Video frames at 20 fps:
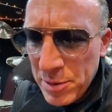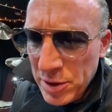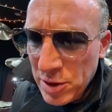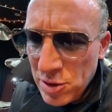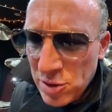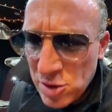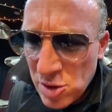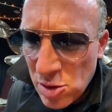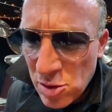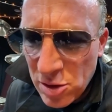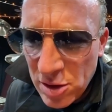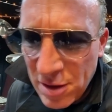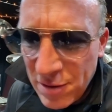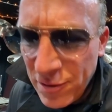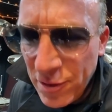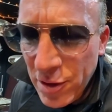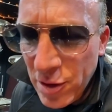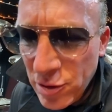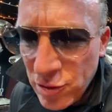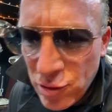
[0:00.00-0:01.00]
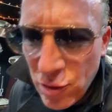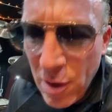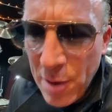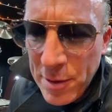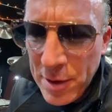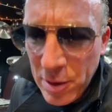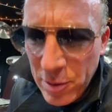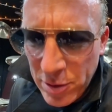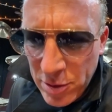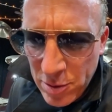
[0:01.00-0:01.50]
But they're so good for your
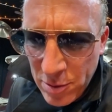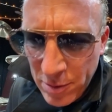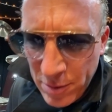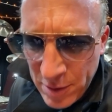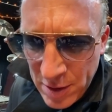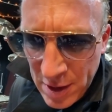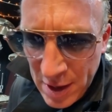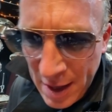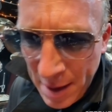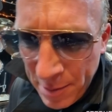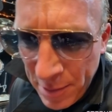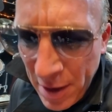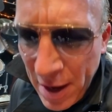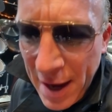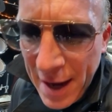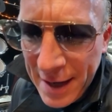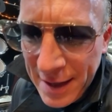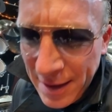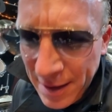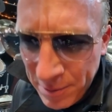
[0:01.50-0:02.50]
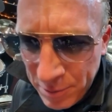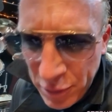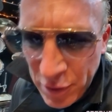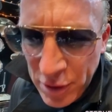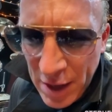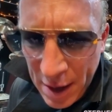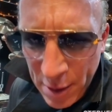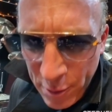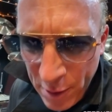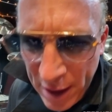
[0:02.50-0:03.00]
drumming when you get behind and
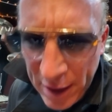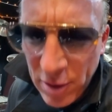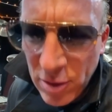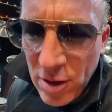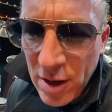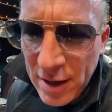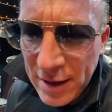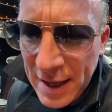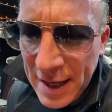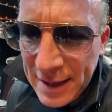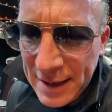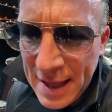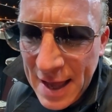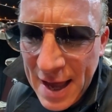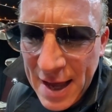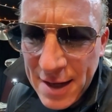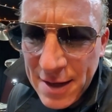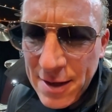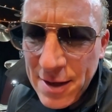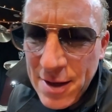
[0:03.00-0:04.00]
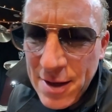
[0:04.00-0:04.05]
put a record on like that.